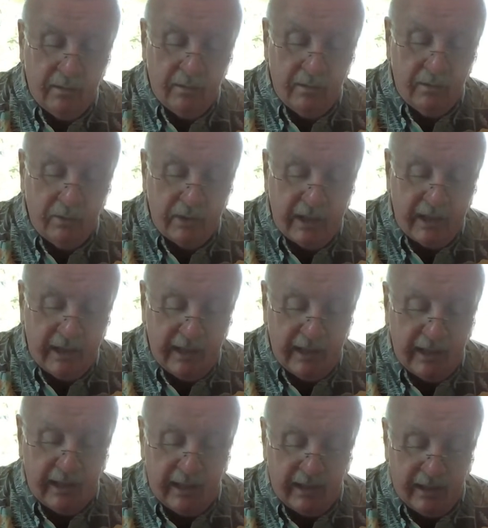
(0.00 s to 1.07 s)

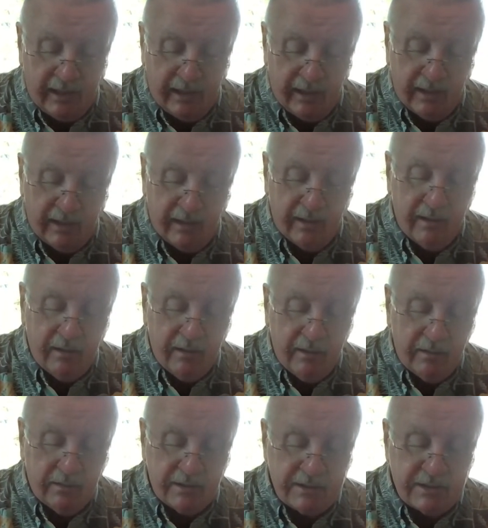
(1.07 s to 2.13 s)
Okay.
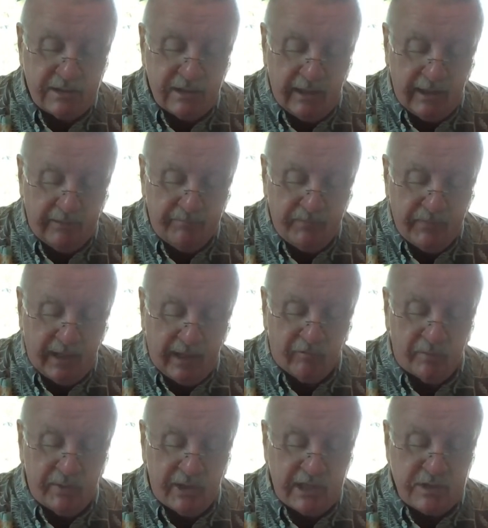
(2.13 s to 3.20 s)
Let's see.
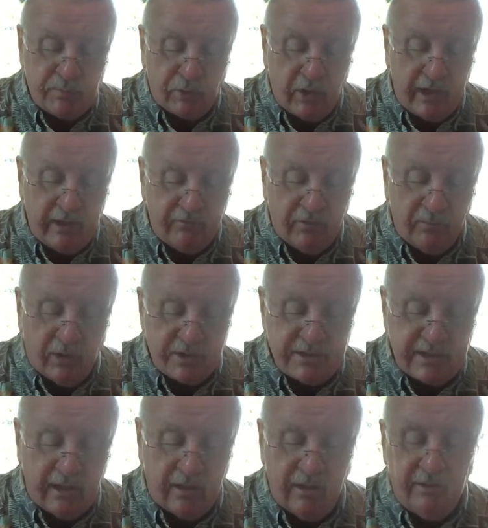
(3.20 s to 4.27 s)
Everybody's praying for
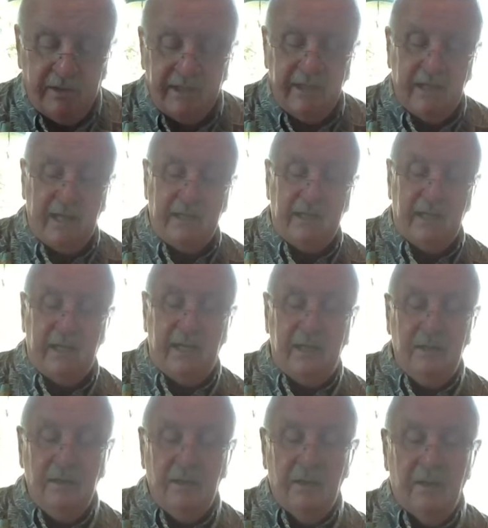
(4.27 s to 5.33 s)
Marcella. Yay, yay.
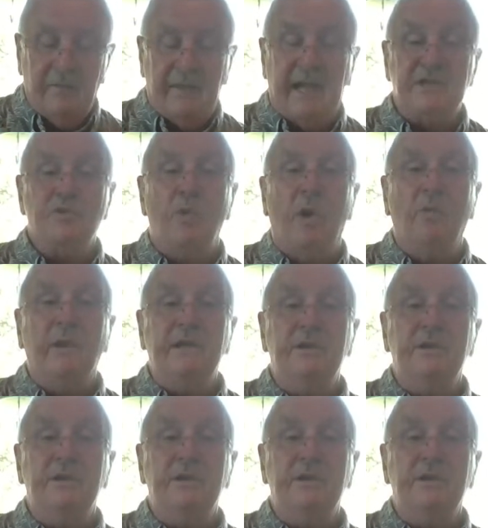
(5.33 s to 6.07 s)
That's what we